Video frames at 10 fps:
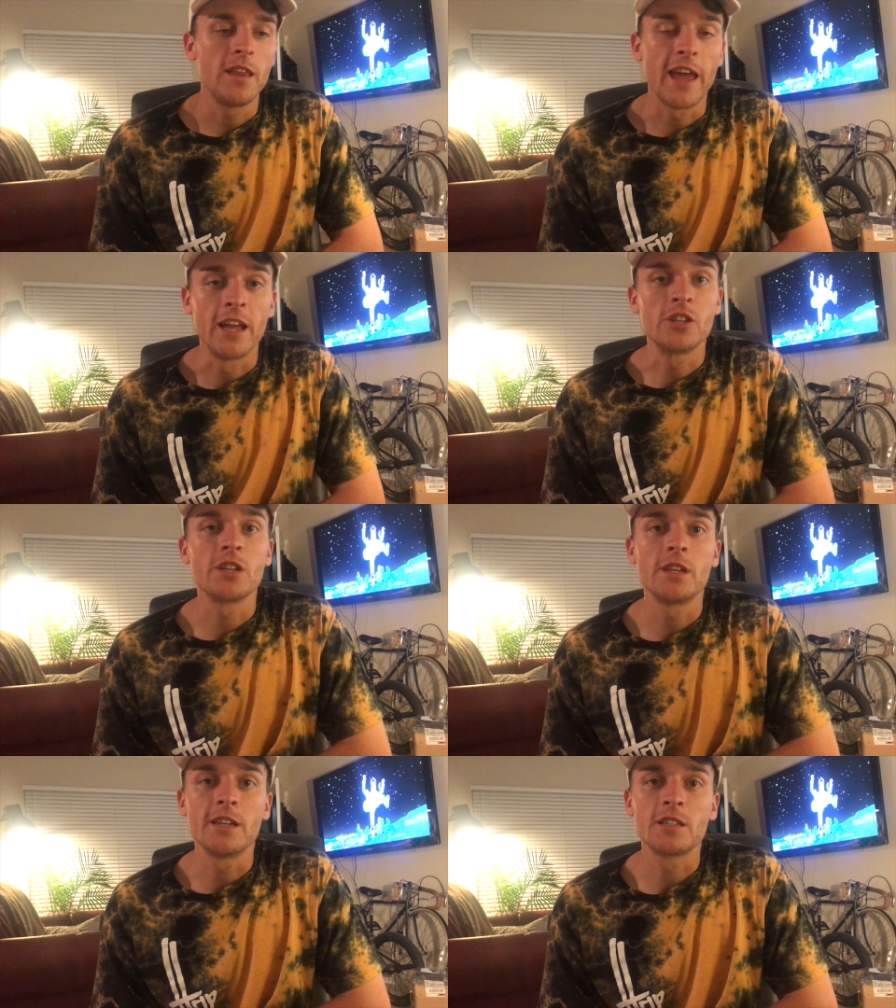The
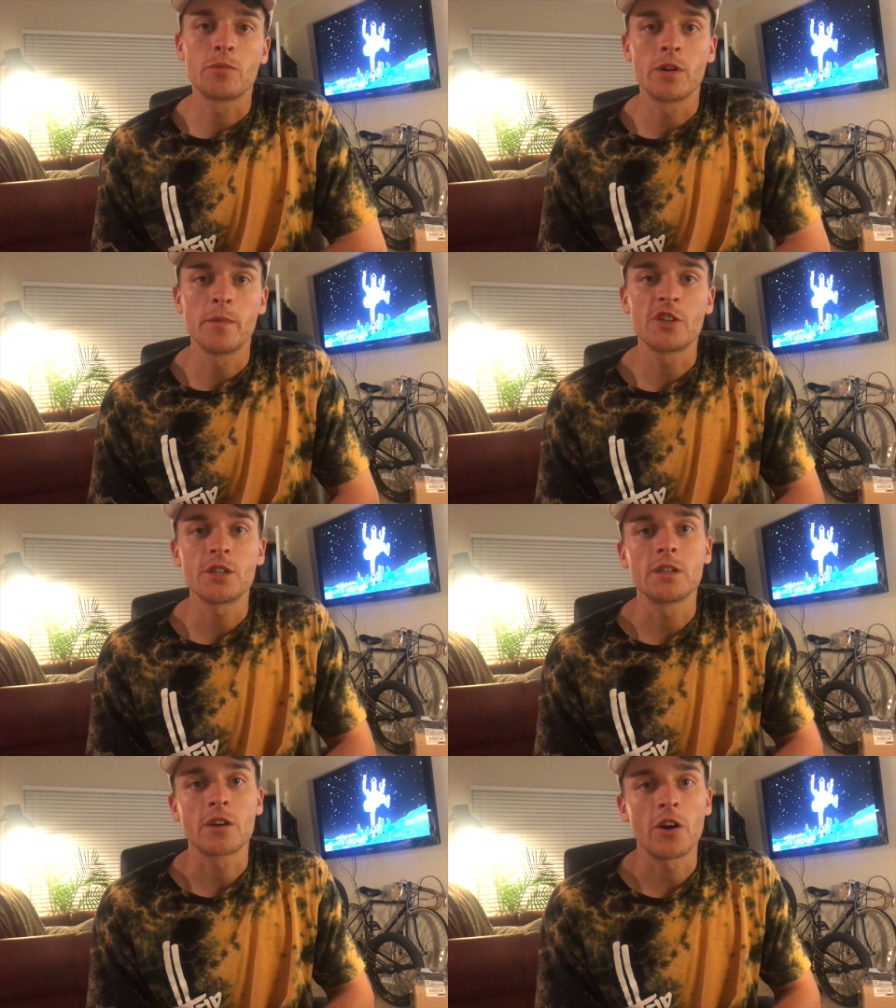engine is pretty
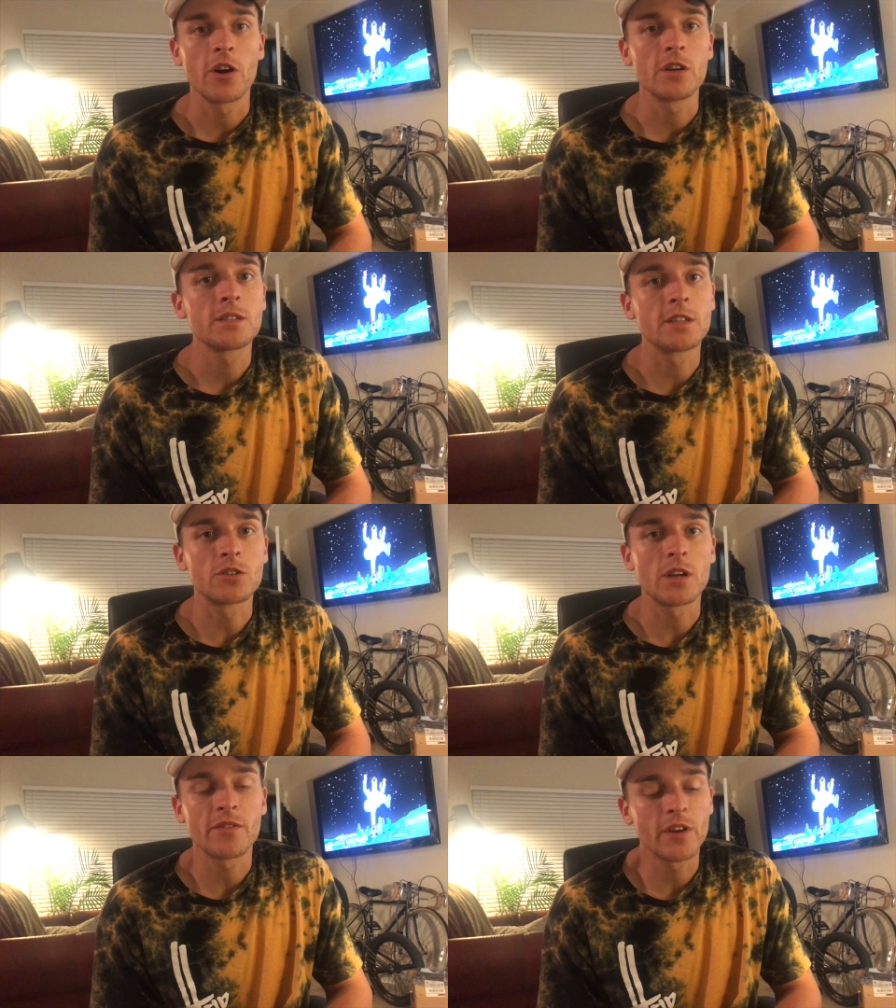much in the car,
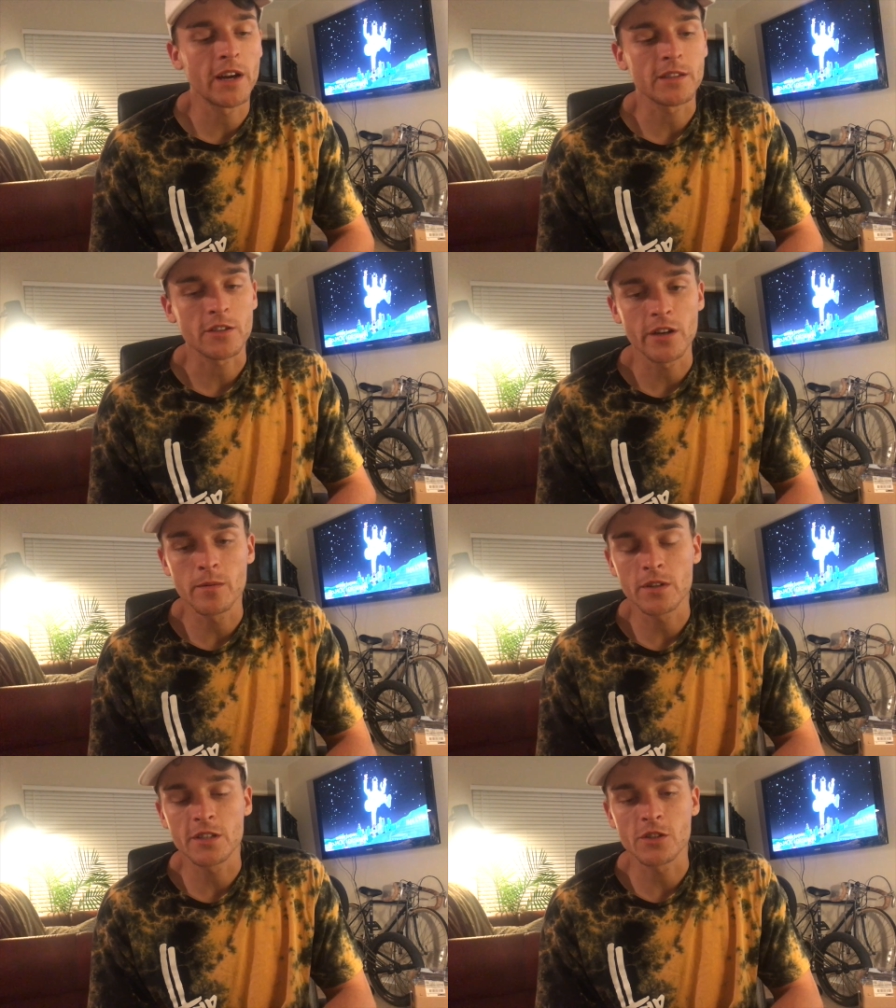still trying to figure out the
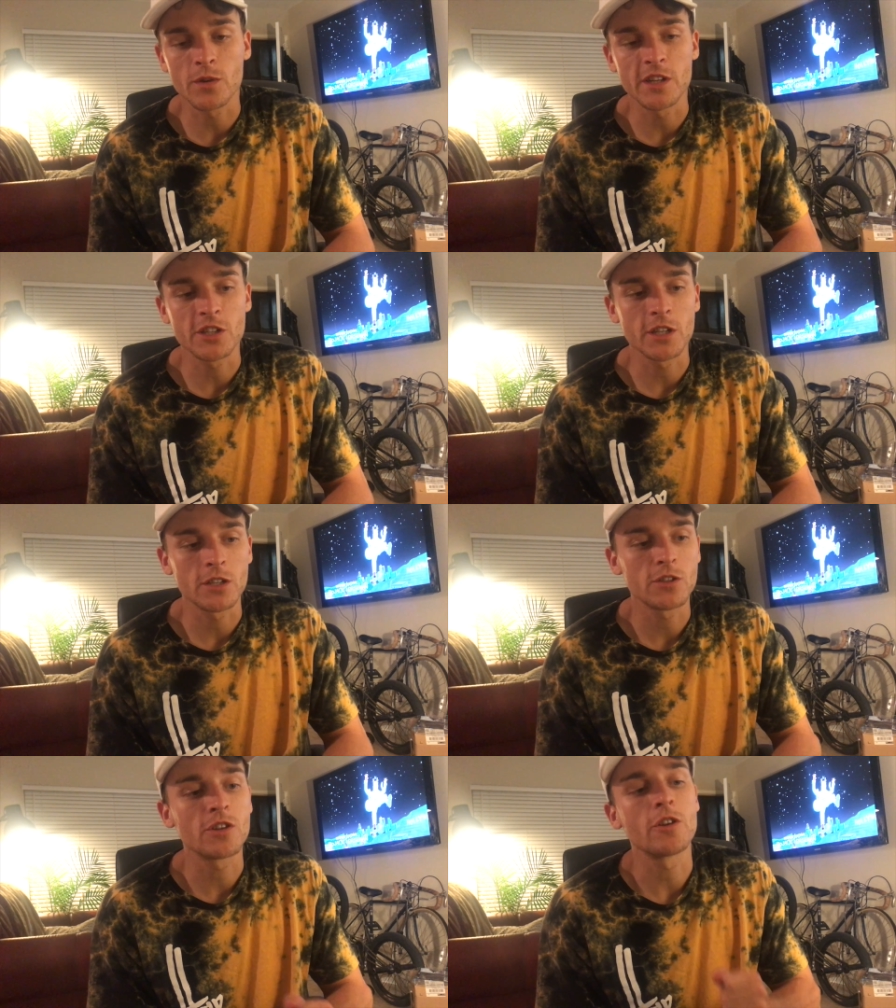turbo
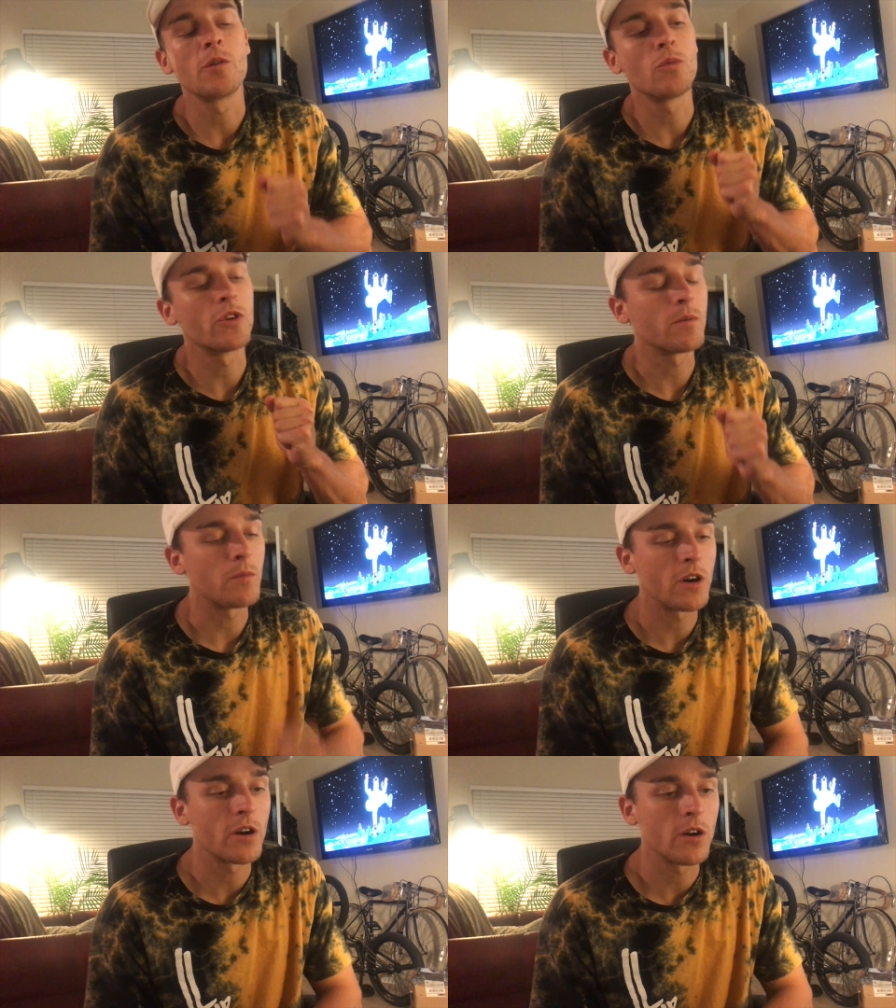situation, should know more
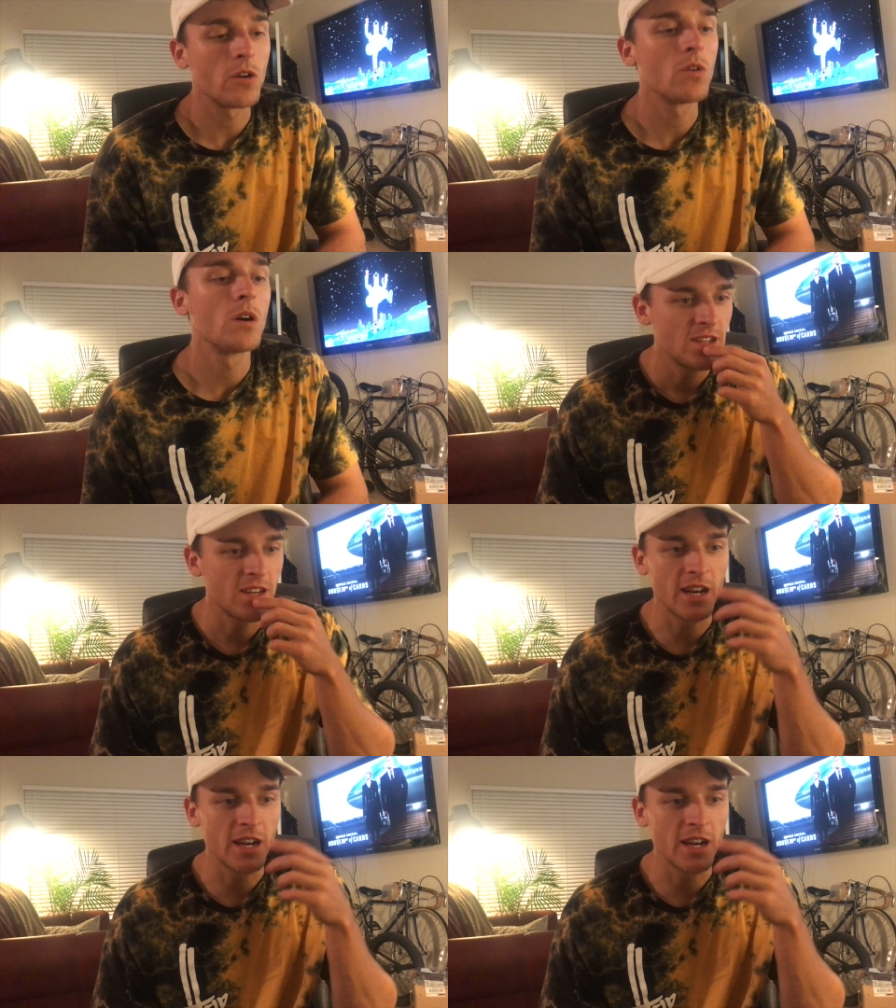tomorrow.